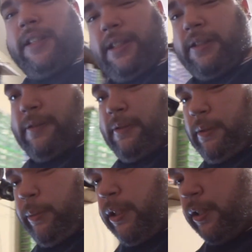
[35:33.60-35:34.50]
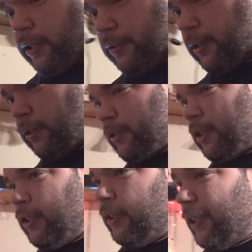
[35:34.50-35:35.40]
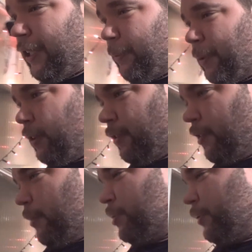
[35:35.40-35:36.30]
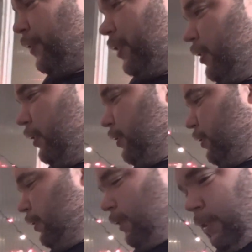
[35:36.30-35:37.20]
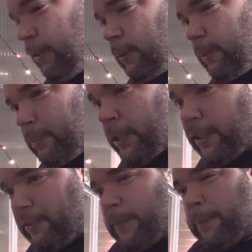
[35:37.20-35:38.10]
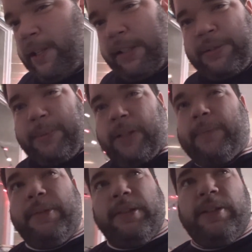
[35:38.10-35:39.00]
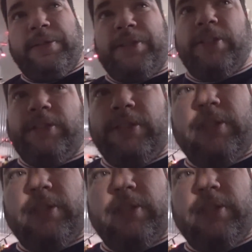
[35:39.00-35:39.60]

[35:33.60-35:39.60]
to Wilco's and got the handlebar grips for the black and red bike as well and put those on?